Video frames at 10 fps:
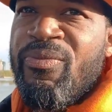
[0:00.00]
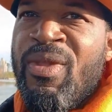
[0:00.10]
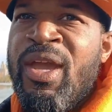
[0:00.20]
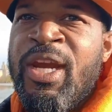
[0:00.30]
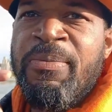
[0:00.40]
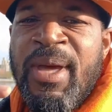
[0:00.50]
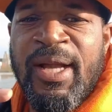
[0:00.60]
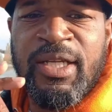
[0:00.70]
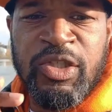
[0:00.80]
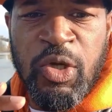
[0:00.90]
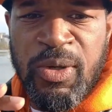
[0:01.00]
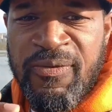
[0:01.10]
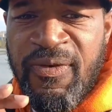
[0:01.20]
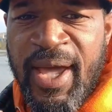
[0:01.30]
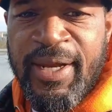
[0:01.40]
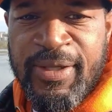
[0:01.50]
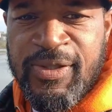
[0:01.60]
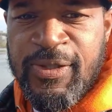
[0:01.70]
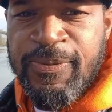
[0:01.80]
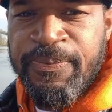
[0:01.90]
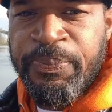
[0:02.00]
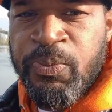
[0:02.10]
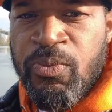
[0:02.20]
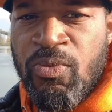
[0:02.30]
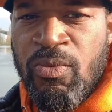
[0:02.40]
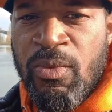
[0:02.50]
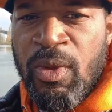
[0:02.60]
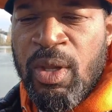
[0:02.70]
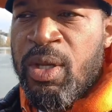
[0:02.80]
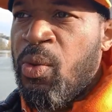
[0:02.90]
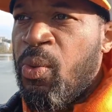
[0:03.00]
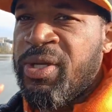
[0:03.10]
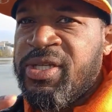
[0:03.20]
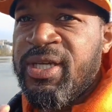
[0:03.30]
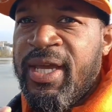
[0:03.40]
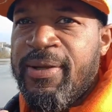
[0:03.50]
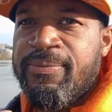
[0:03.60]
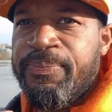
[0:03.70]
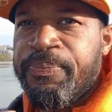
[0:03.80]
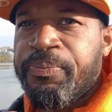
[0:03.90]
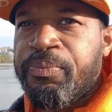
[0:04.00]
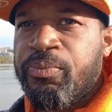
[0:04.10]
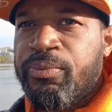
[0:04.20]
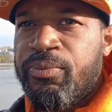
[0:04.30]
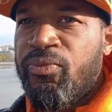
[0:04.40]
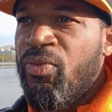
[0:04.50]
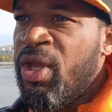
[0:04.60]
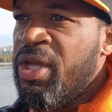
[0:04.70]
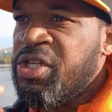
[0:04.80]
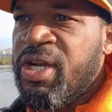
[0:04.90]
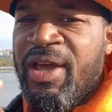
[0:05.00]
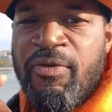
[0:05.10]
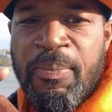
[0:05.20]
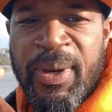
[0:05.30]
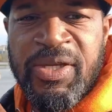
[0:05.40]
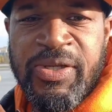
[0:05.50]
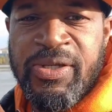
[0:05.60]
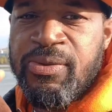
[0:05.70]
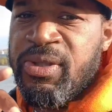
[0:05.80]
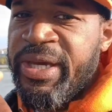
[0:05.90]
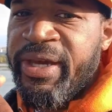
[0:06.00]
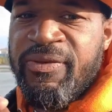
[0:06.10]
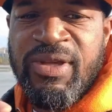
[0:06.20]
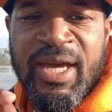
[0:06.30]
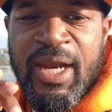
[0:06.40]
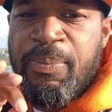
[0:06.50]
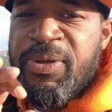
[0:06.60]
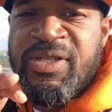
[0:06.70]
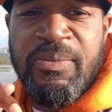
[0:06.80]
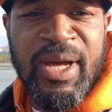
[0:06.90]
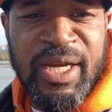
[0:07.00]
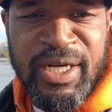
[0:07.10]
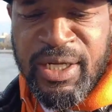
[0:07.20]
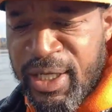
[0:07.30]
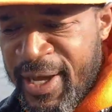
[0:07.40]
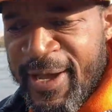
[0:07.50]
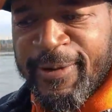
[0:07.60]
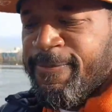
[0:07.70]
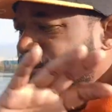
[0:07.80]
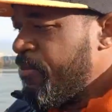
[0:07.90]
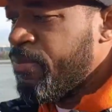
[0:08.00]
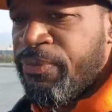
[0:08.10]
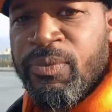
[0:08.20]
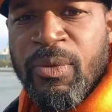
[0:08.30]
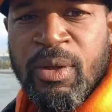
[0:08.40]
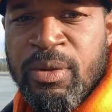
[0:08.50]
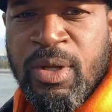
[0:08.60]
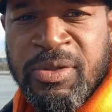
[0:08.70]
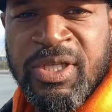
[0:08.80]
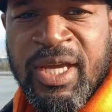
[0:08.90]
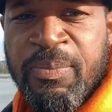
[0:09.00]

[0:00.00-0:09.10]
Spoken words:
And I'm not condoning violence. Once again, it should have a basic thing. If they got to put somebody in a lock, you know what I'm saying?